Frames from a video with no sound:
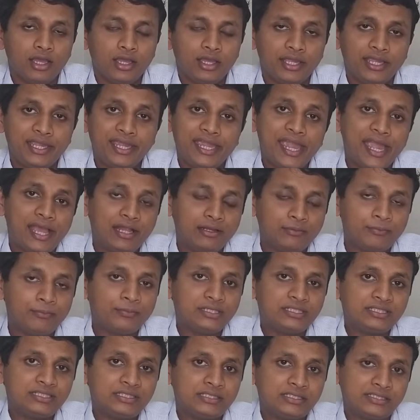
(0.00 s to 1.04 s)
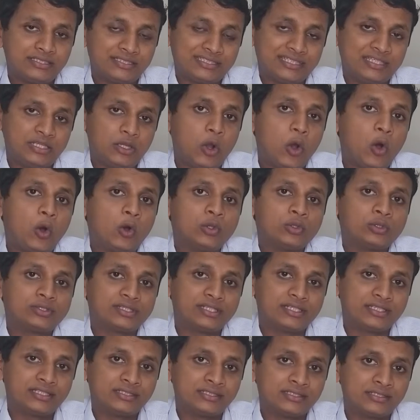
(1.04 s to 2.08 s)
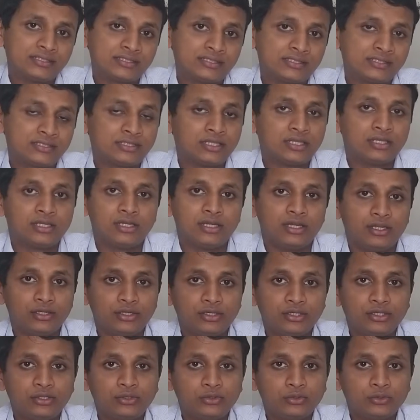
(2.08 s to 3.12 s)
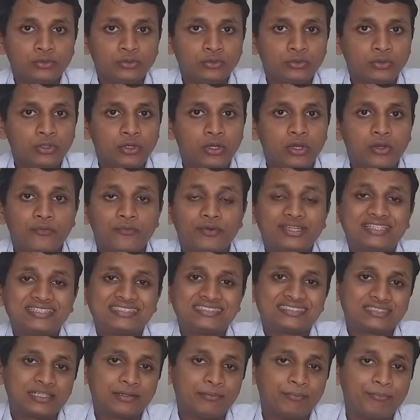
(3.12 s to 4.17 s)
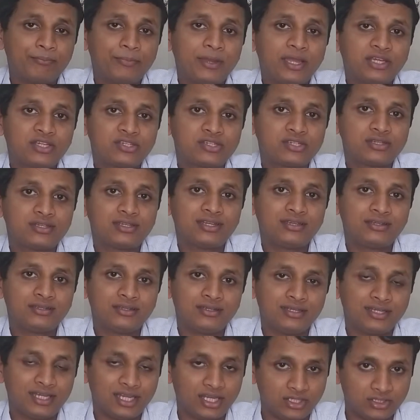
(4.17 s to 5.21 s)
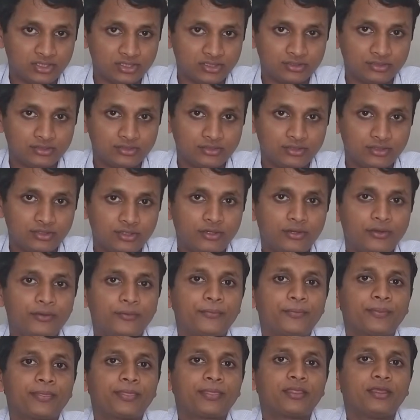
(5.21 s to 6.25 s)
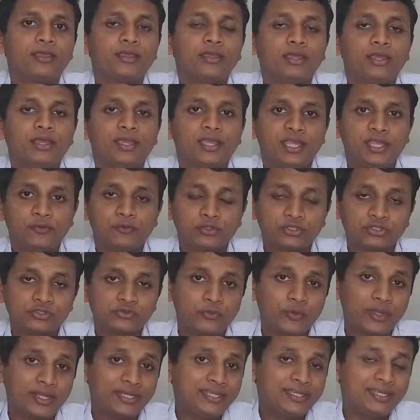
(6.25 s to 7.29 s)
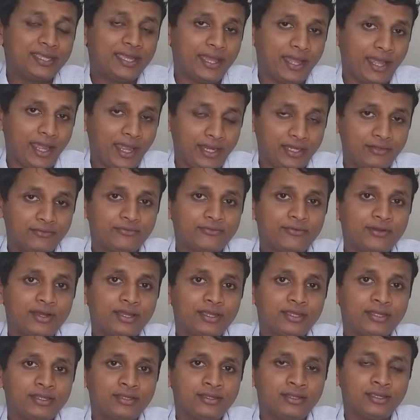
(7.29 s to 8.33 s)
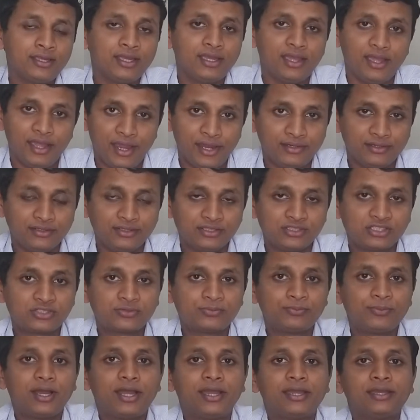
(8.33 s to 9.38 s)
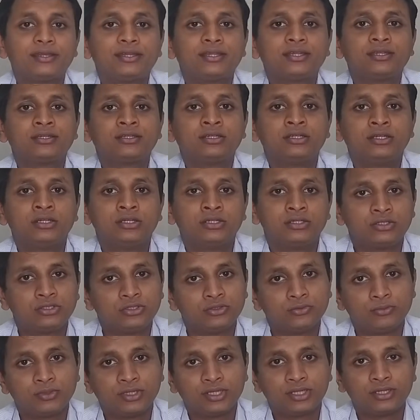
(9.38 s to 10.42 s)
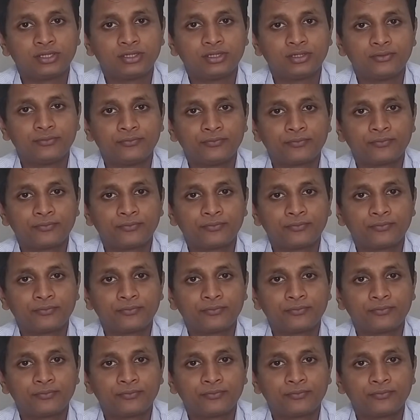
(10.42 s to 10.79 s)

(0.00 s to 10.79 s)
He helped me see all things anew with his compassionate nature. He was very edifying and inspiring to me.